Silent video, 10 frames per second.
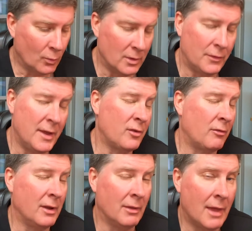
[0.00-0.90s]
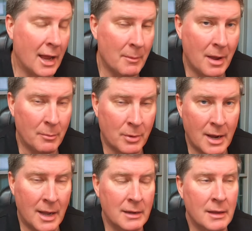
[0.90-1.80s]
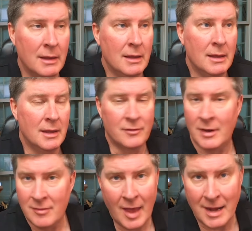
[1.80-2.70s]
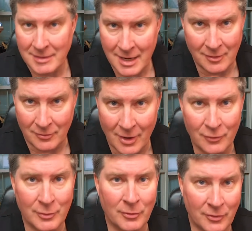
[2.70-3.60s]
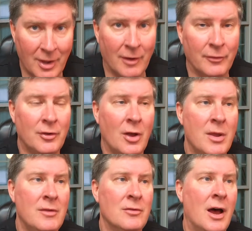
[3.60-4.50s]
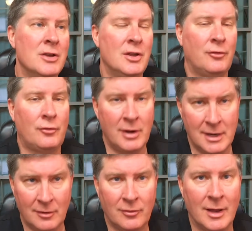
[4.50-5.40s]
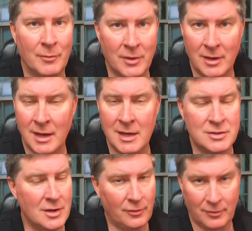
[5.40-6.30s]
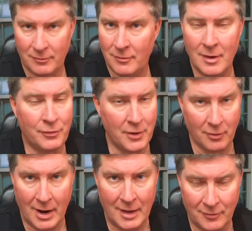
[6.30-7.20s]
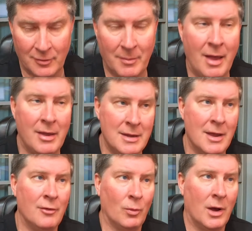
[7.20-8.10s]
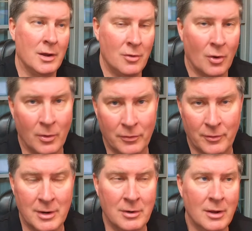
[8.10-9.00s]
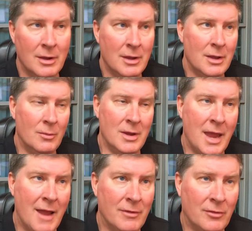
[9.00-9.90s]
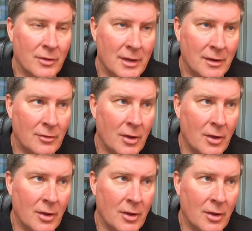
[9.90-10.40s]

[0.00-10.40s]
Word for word: And one of the things I really like about Brian is that he's had kidney stones himself, so he's not just treating something that he just theorizes about. He knows what you're going through when you have these things.